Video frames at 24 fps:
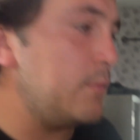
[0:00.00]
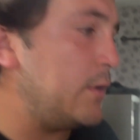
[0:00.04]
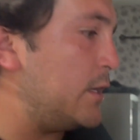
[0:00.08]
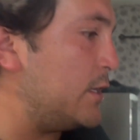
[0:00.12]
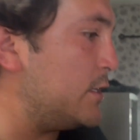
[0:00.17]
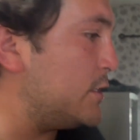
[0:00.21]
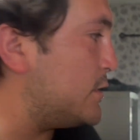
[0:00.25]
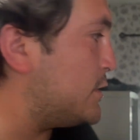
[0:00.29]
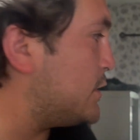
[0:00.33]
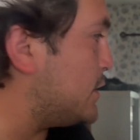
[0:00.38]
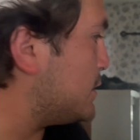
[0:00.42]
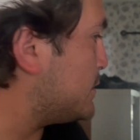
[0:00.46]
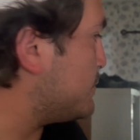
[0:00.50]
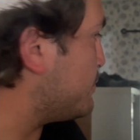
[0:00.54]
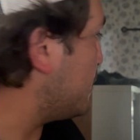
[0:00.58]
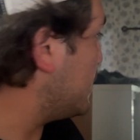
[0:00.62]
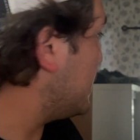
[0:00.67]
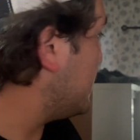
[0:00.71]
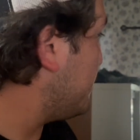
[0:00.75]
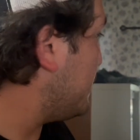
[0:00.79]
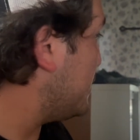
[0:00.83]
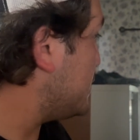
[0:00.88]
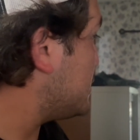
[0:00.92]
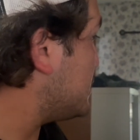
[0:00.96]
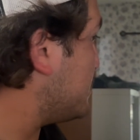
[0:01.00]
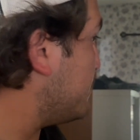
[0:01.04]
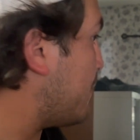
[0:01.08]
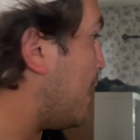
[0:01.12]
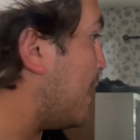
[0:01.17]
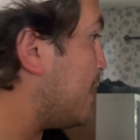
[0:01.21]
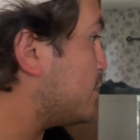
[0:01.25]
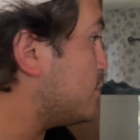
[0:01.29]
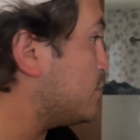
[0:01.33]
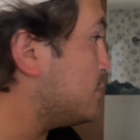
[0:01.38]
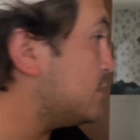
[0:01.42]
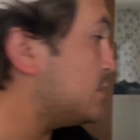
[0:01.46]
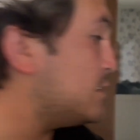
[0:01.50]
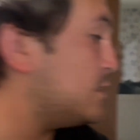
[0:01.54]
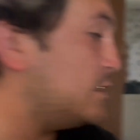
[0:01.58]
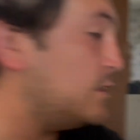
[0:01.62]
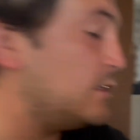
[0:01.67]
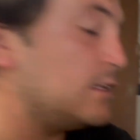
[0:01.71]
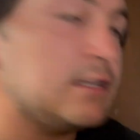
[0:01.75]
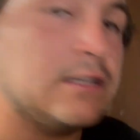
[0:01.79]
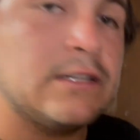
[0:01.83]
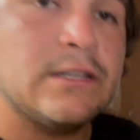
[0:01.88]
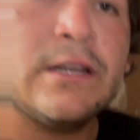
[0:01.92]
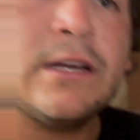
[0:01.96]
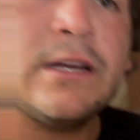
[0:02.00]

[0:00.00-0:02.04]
is just pretty much a mattress and then